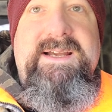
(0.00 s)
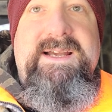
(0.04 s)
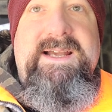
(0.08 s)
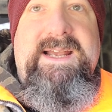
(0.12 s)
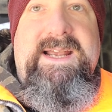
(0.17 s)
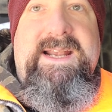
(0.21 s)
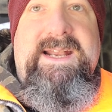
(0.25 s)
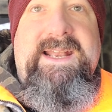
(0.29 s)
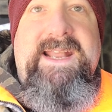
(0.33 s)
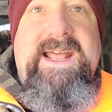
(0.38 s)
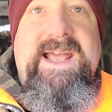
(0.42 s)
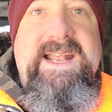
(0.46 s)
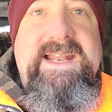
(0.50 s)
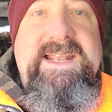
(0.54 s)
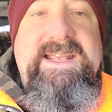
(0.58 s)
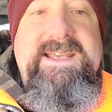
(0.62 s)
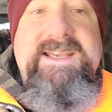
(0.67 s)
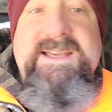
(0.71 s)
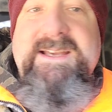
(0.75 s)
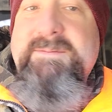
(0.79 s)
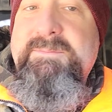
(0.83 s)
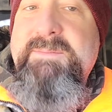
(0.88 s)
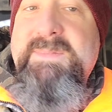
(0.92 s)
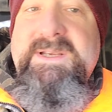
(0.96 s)
and that
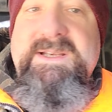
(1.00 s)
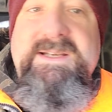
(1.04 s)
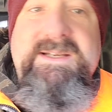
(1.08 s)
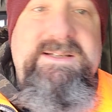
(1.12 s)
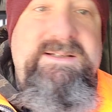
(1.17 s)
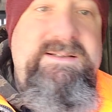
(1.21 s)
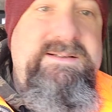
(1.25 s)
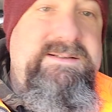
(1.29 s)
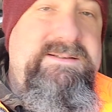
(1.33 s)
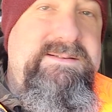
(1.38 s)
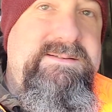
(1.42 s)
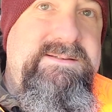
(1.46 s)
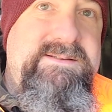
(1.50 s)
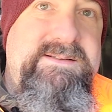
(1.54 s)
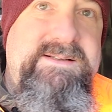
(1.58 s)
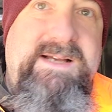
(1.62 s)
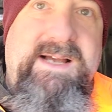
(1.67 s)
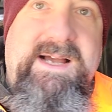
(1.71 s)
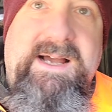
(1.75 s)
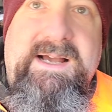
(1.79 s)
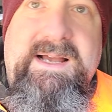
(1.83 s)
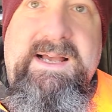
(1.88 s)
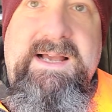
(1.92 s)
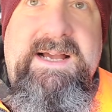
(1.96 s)
hit me.
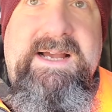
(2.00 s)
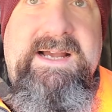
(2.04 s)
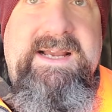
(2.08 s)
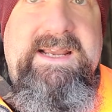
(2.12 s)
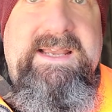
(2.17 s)
I